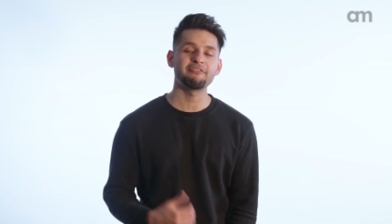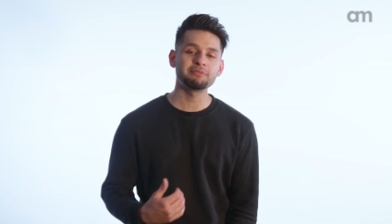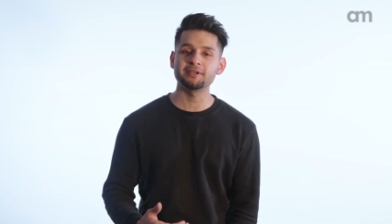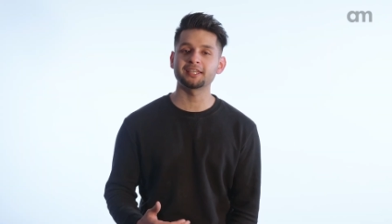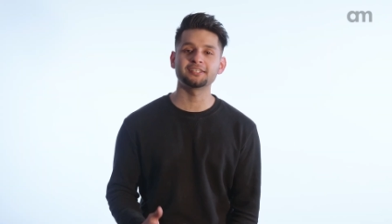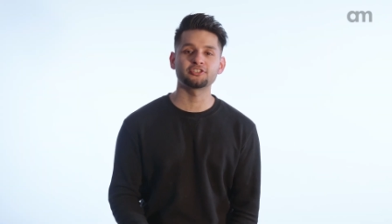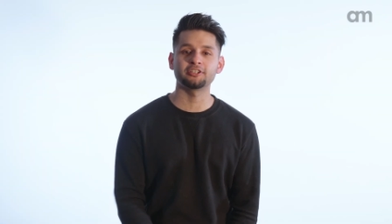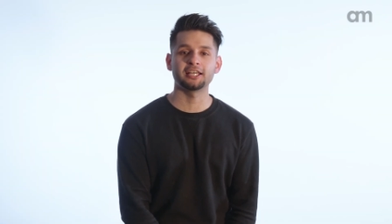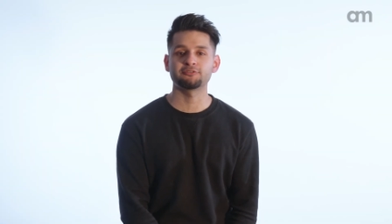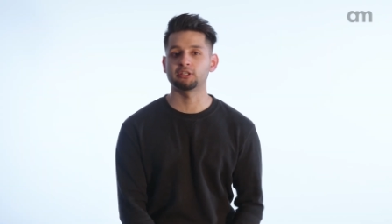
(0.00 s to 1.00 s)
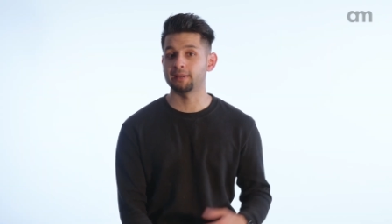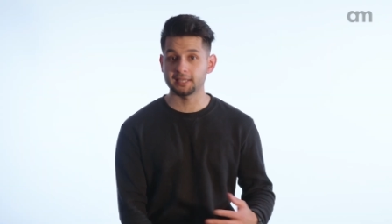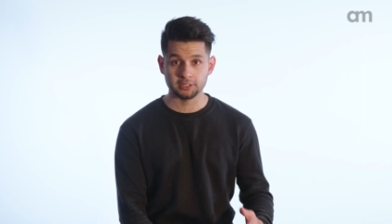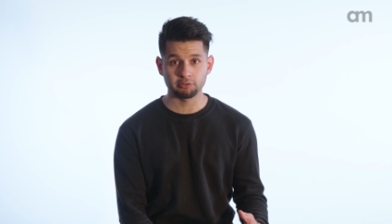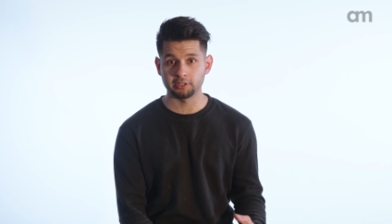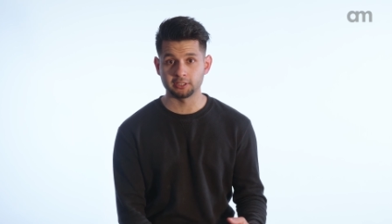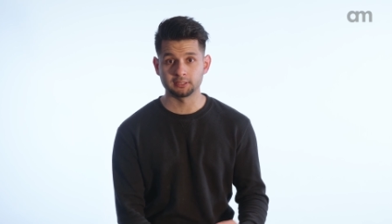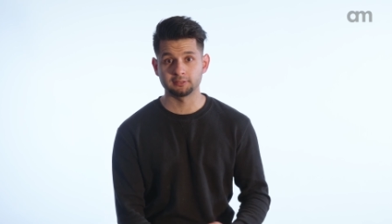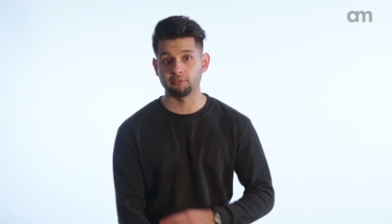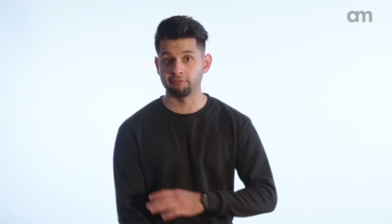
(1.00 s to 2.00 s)
I've been making digital ads for the past two
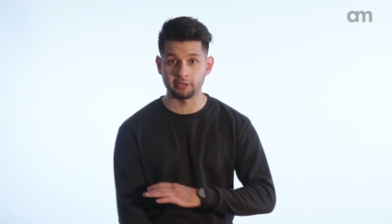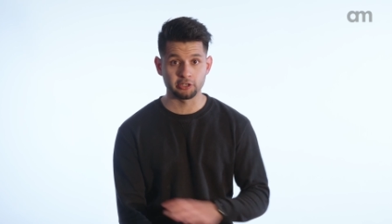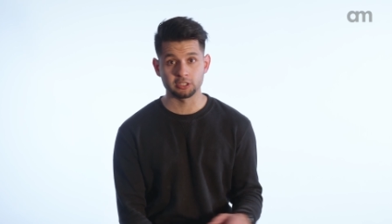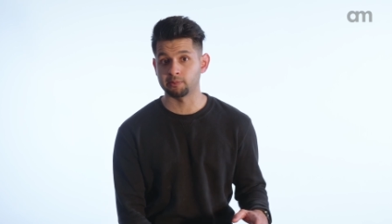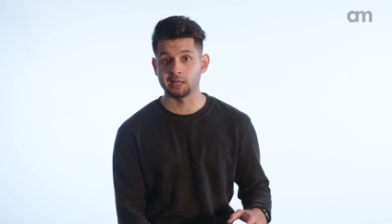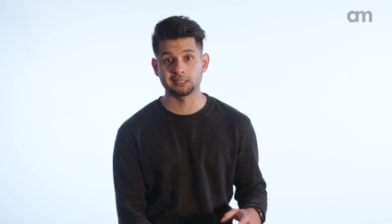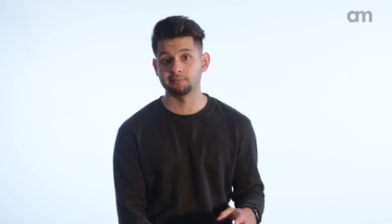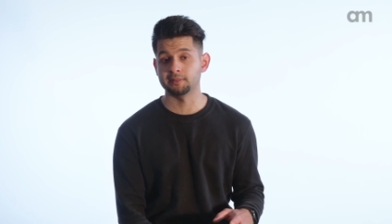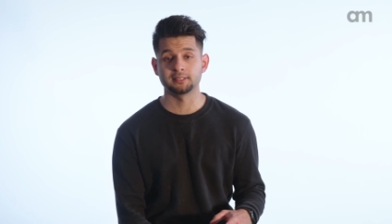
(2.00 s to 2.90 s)
years for various brands and